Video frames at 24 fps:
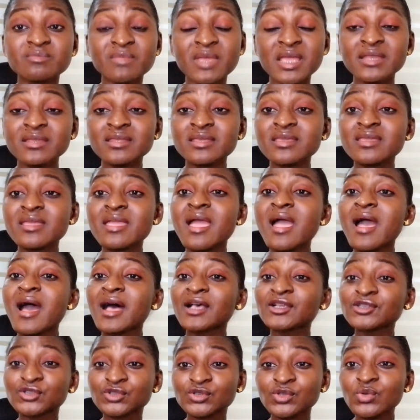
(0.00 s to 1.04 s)
many
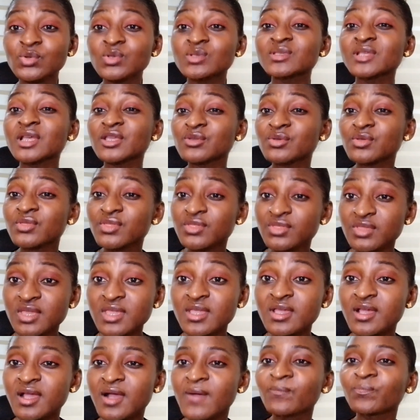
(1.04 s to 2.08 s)
as those that you
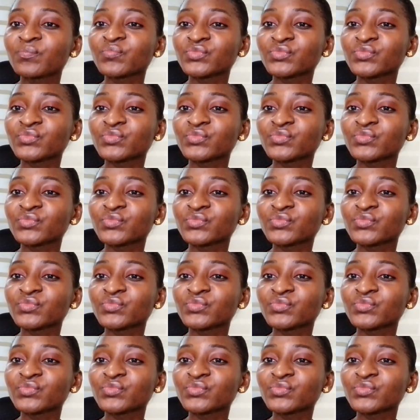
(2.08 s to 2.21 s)
think